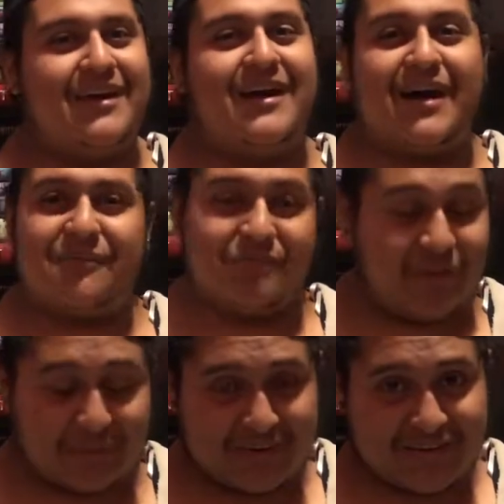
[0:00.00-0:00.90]
I'm
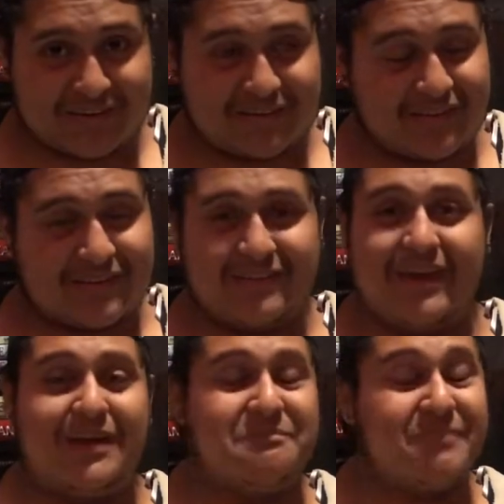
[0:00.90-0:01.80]
filming this on the
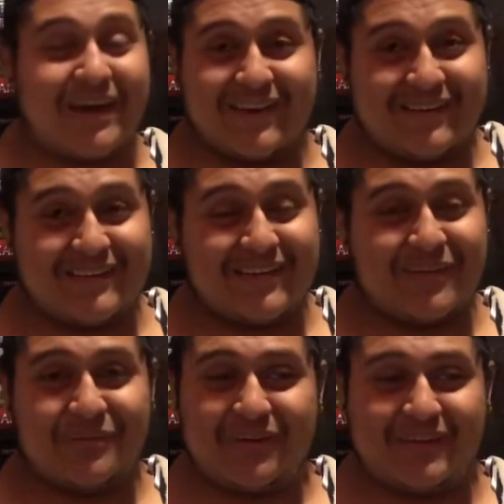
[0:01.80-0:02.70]
day Biden
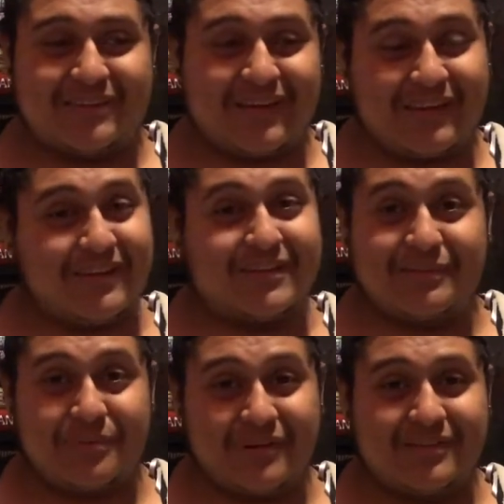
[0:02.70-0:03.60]
was
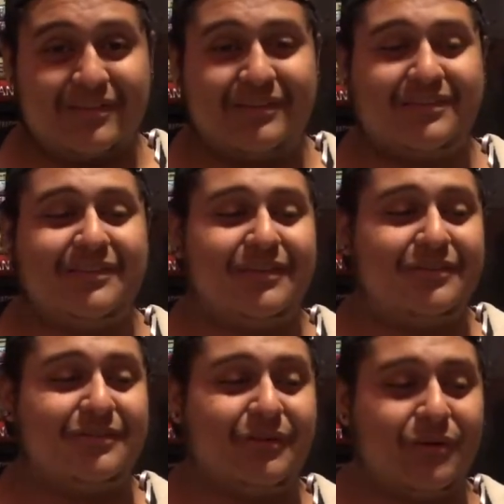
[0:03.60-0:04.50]
elected presidency,
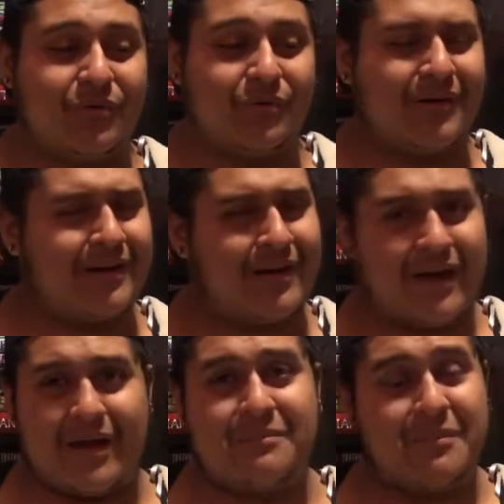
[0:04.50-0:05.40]
so
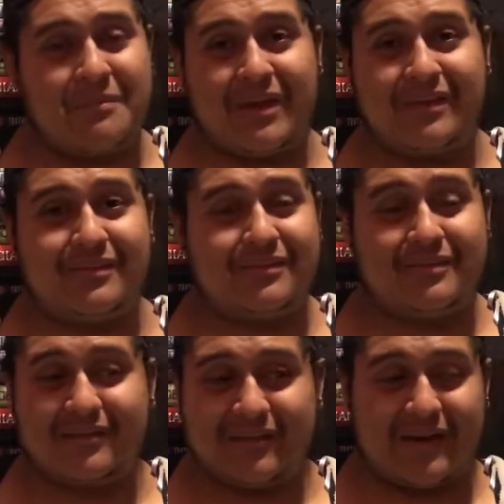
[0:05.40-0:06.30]
I'm
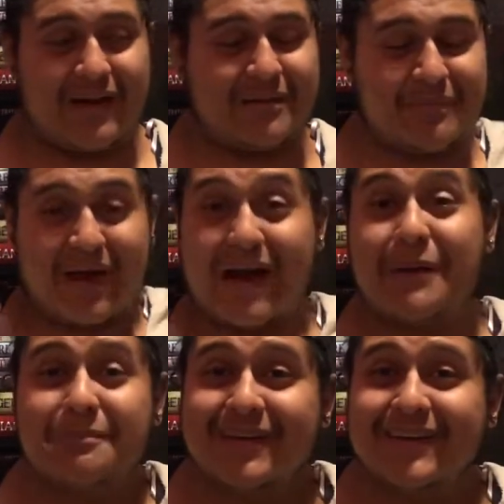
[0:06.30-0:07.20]
amazed, I'm
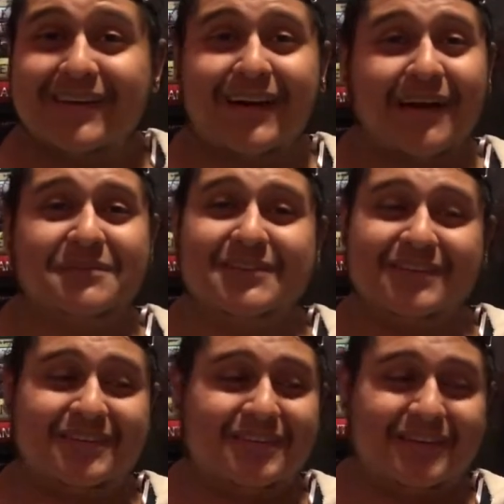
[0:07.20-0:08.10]
happy, I'm
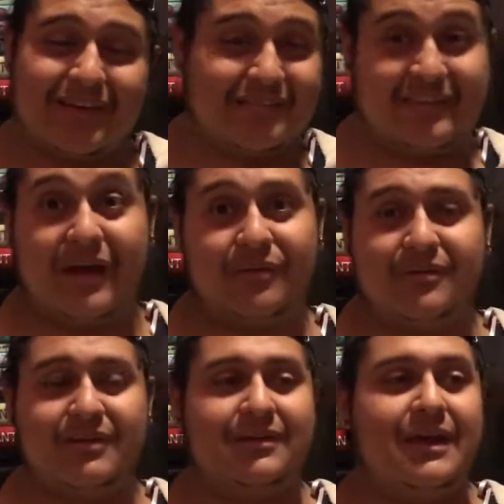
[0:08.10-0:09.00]
just
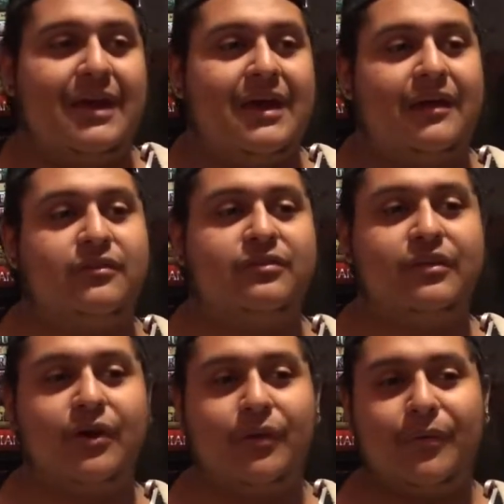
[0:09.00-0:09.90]
astounded. And
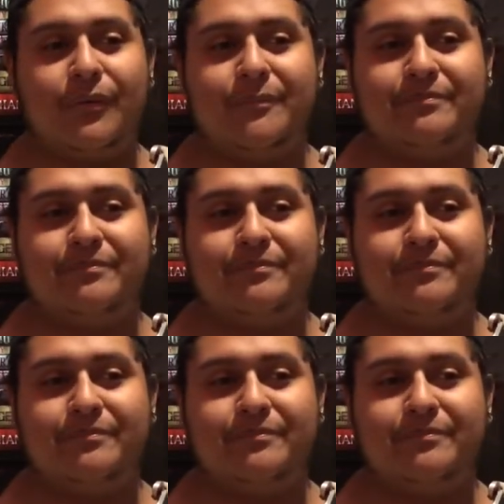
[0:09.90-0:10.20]
so